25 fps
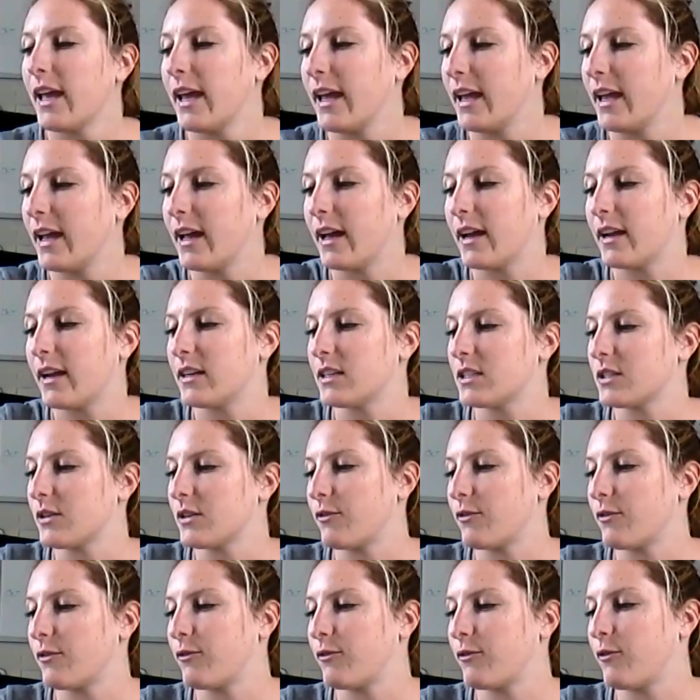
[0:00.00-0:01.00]
and
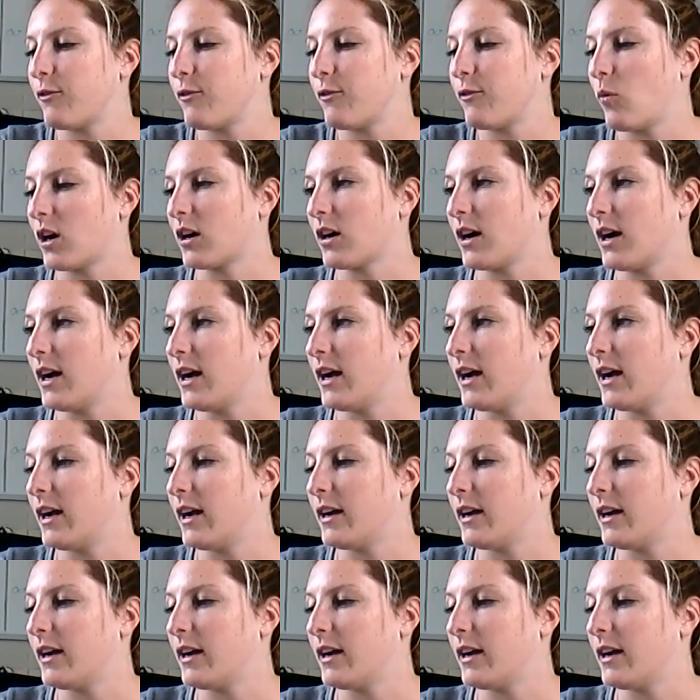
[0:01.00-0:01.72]
for